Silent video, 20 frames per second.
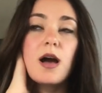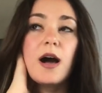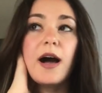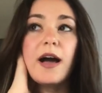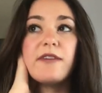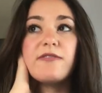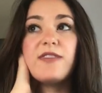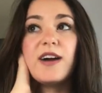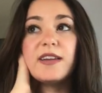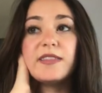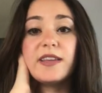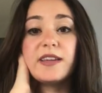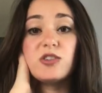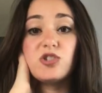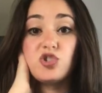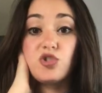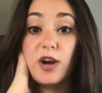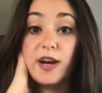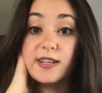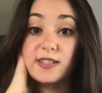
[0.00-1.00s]
I find that
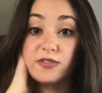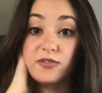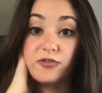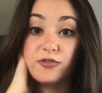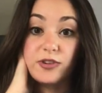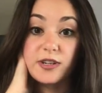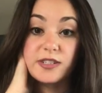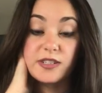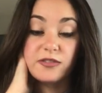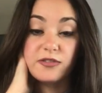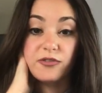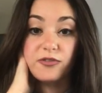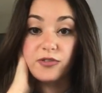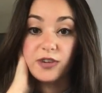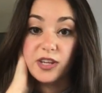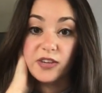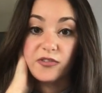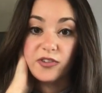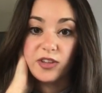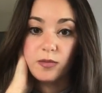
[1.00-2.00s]
it dries
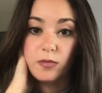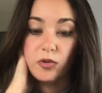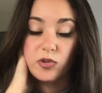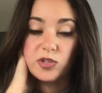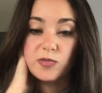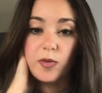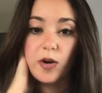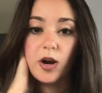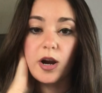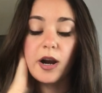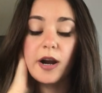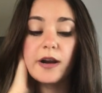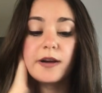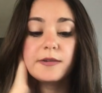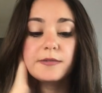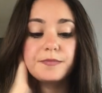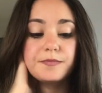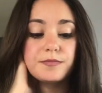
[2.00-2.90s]
frizz-free for the most part.